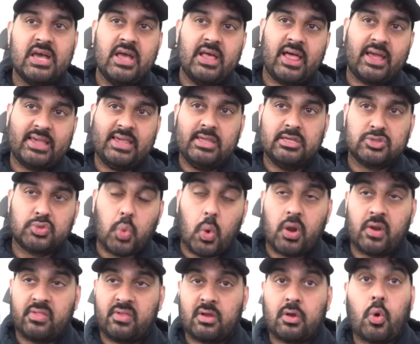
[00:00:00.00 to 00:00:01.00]
Like he is one
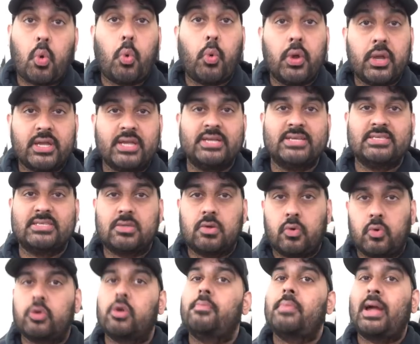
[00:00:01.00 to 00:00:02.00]
of the quickest
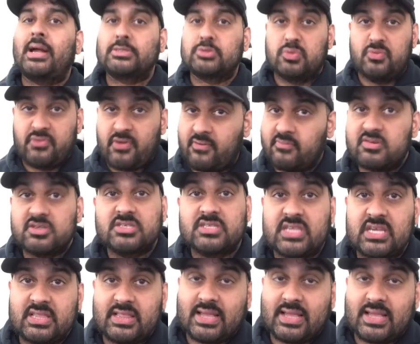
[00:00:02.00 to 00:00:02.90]
quarterbacks we've ever seen.